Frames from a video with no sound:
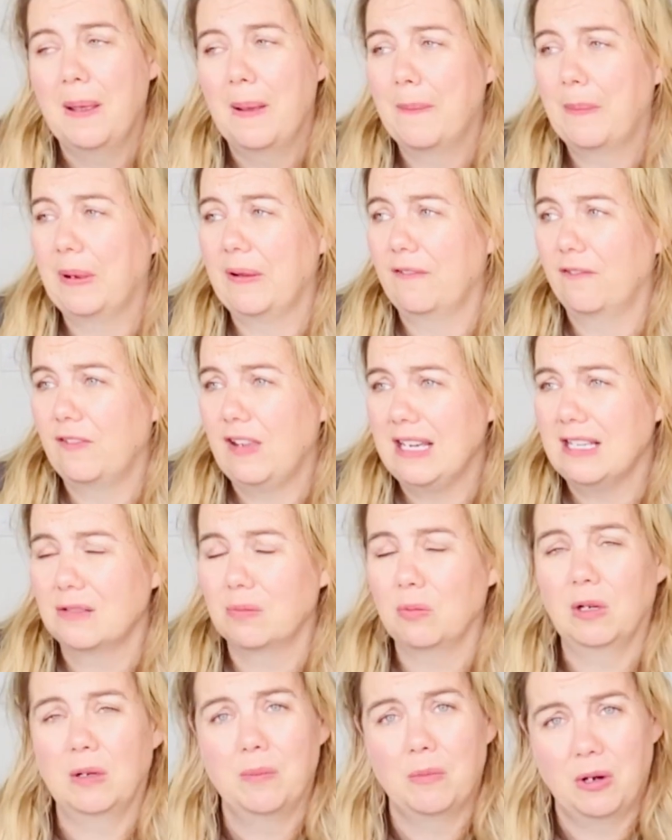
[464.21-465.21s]
But
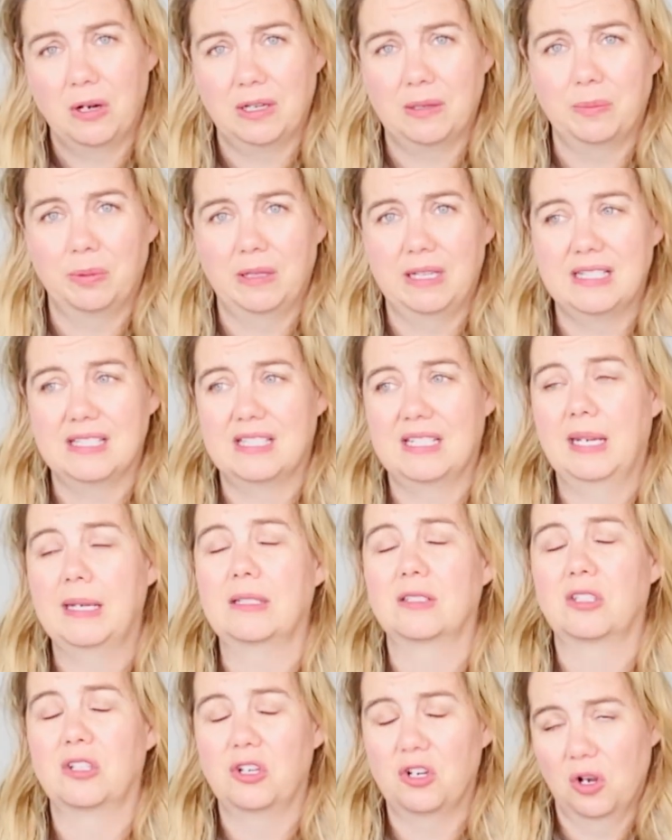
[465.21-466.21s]
Facebook Marketplace
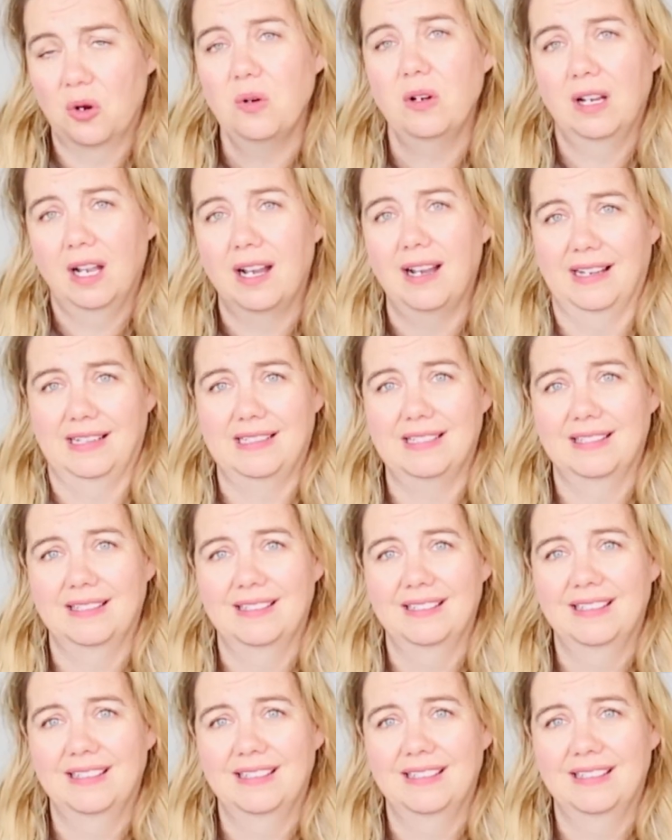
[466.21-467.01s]
takes no cut